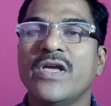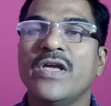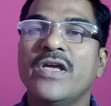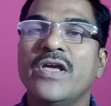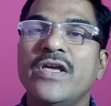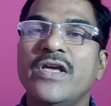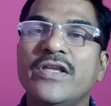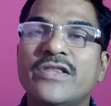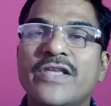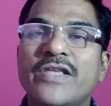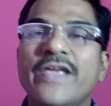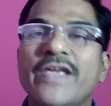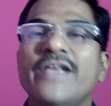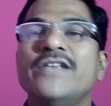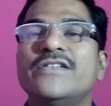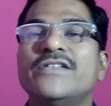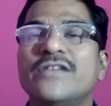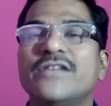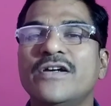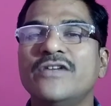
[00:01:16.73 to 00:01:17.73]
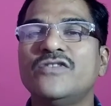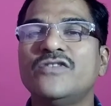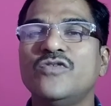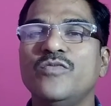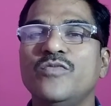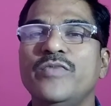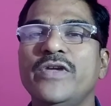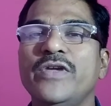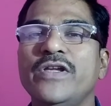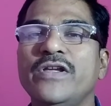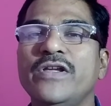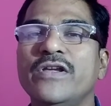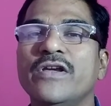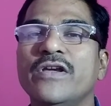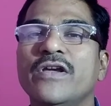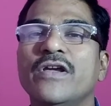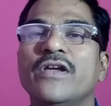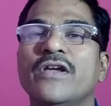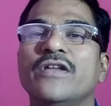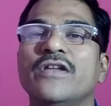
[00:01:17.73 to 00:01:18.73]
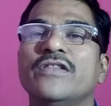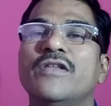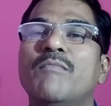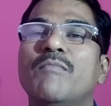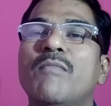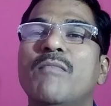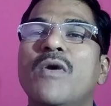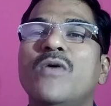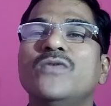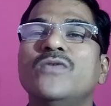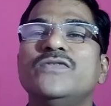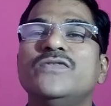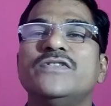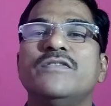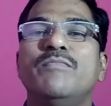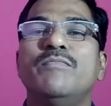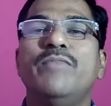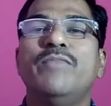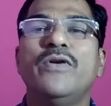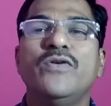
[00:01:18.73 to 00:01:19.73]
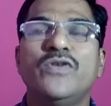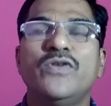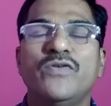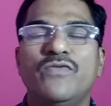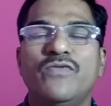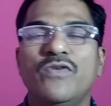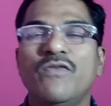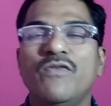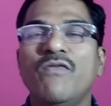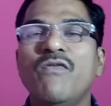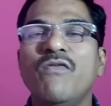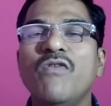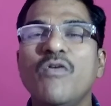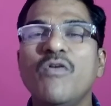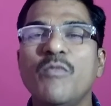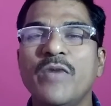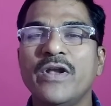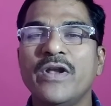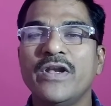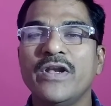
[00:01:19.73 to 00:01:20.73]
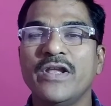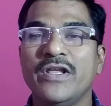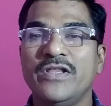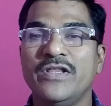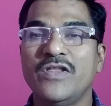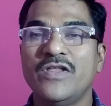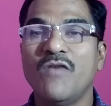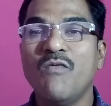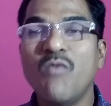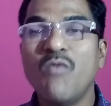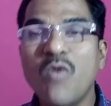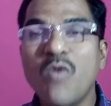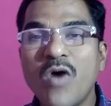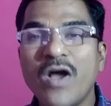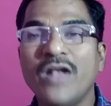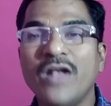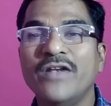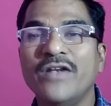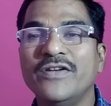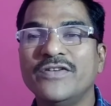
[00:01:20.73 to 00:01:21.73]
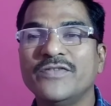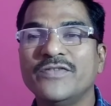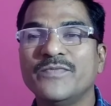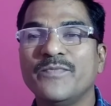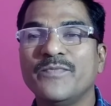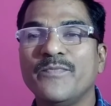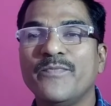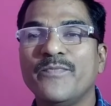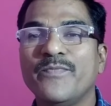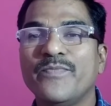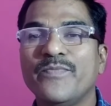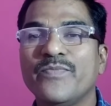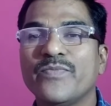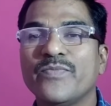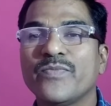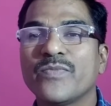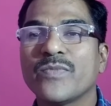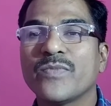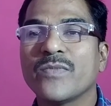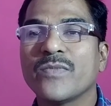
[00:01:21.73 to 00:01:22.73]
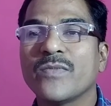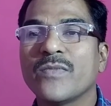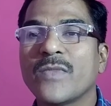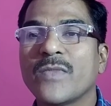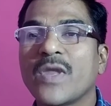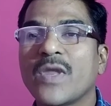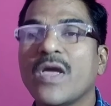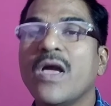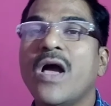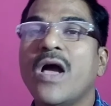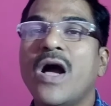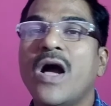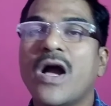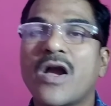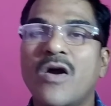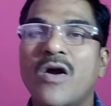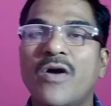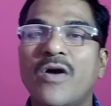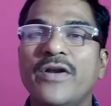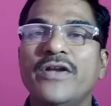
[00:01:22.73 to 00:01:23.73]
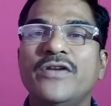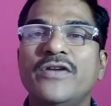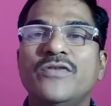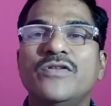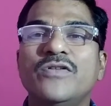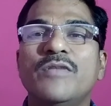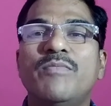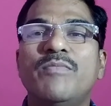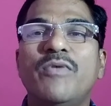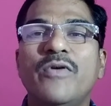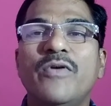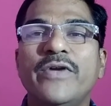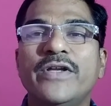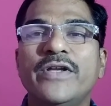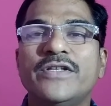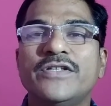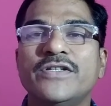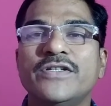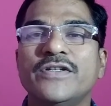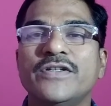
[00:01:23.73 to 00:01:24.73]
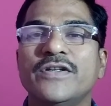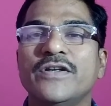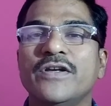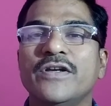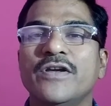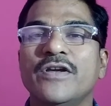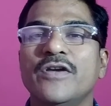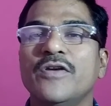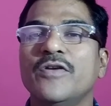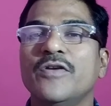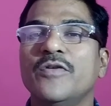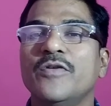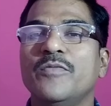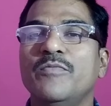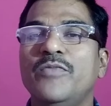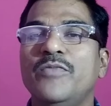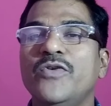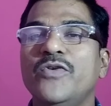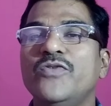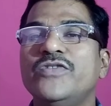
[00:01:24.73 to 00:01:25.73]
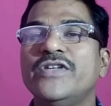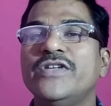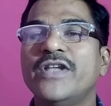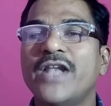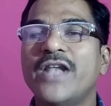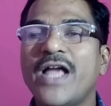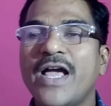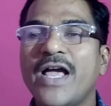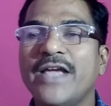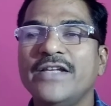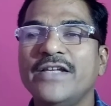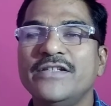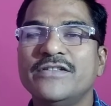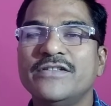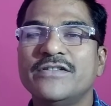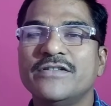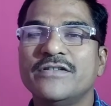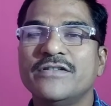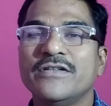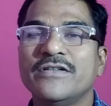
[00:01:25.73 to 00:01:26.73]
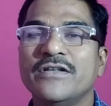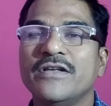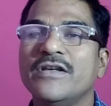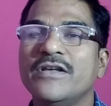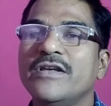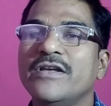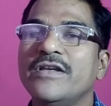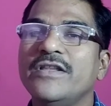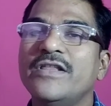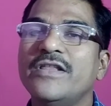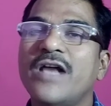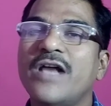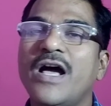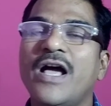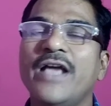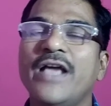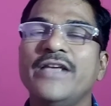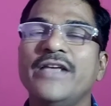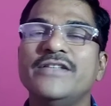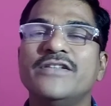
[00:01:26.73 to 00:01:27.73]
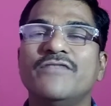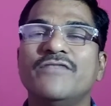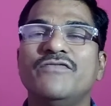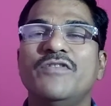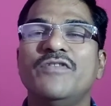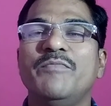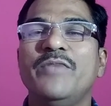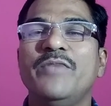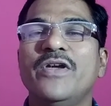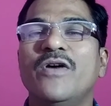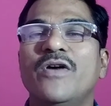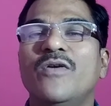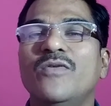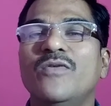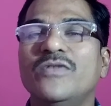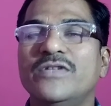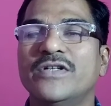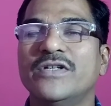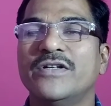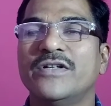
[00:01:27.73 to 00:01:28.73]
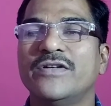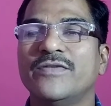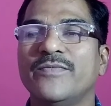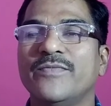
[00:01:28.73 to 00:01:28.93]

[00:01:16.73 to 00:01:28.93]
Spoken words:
he thinks her to be the most beautiful woman in the world. According to the poet, beauty lies in the eyes of the beholder.